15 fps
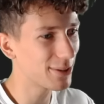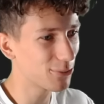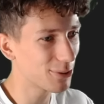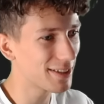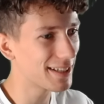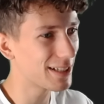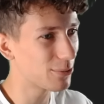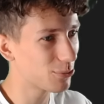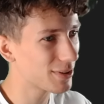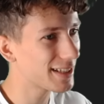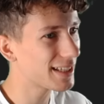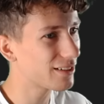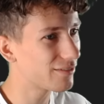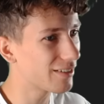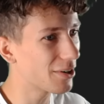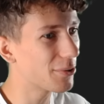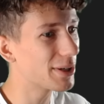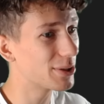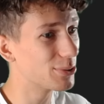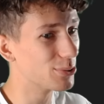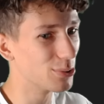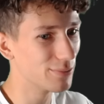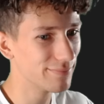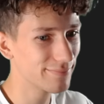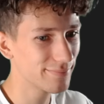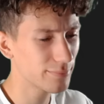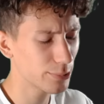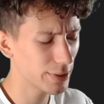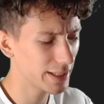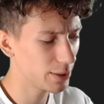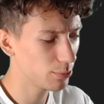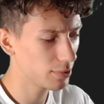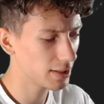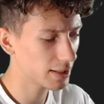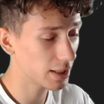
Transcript: really, really very cool. Pretty real.